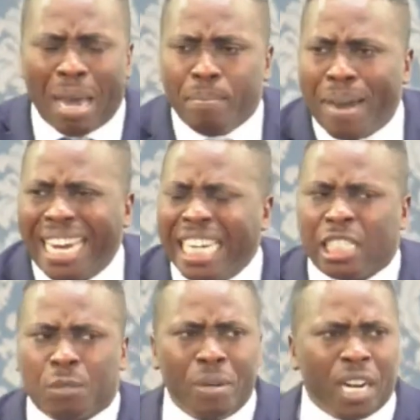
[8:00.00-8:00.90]
by the
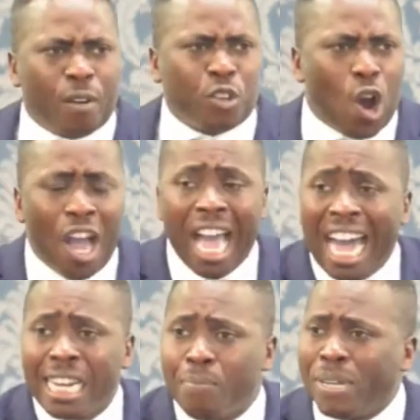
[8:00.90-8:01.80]
Spirit of God.
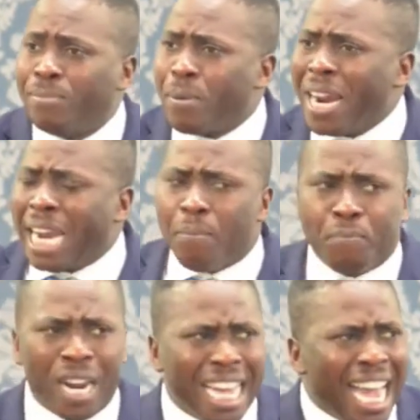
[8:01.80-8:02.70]
And I've been praying that
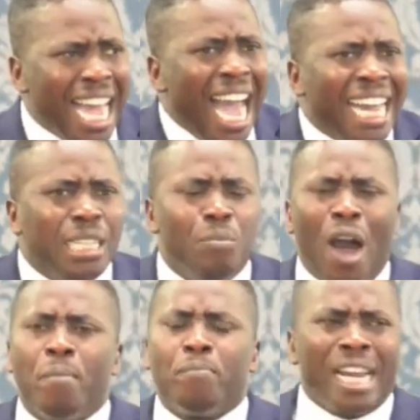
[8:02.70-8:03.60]
prayer, and the more
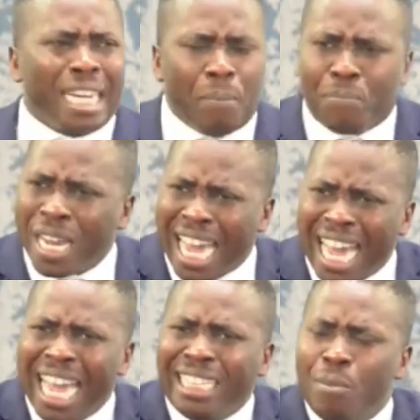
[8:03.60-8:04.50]
I pray that prayer,
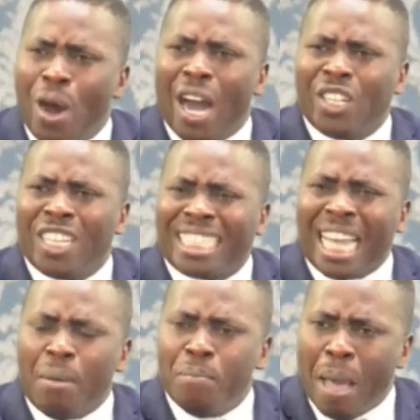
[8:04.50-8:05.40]
the more I
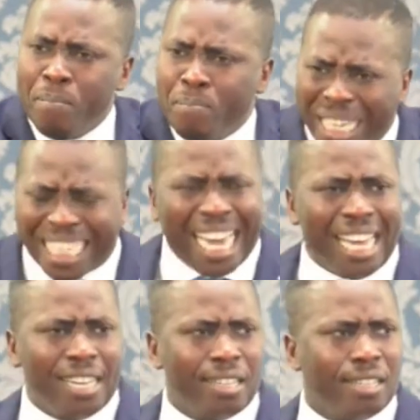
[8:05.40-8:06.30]
understand men better.
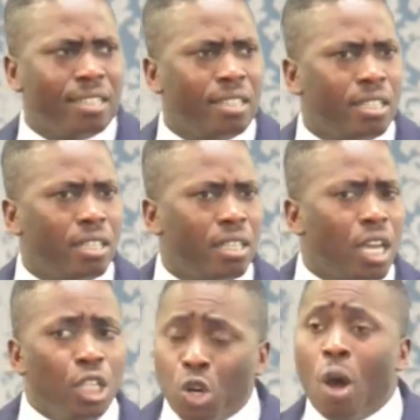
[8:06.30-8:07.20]

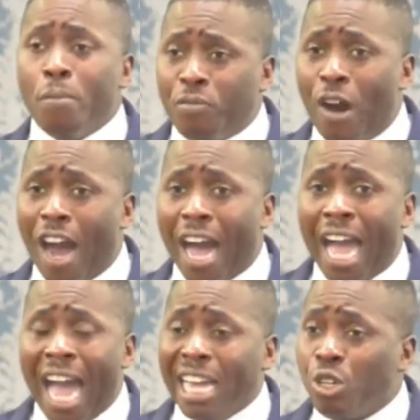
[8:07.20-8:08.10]
You know, before,
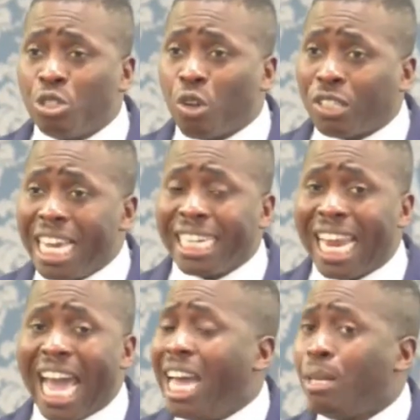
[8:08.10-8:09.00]
I used to think
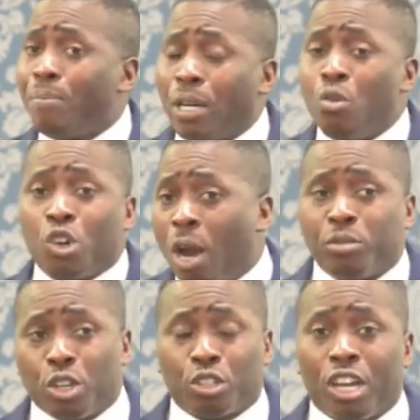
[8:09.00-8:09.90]
that anybody who comes
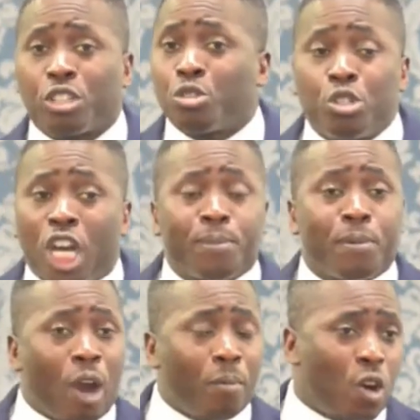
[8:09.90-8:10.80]
to church should just
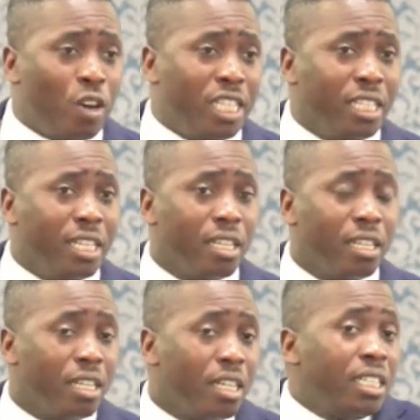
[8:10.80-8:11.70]
become holy.
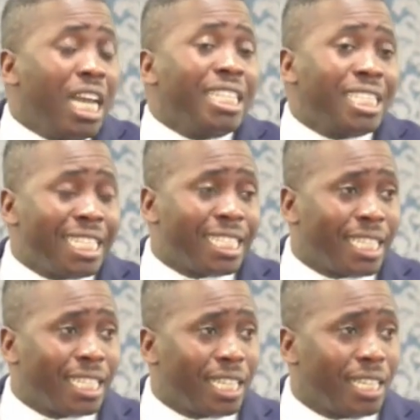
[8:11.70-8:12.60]
Nonsense
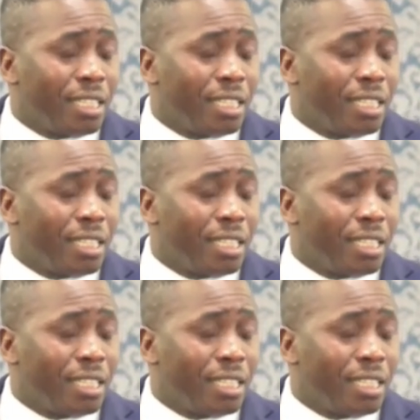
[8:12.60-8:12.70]
thinking.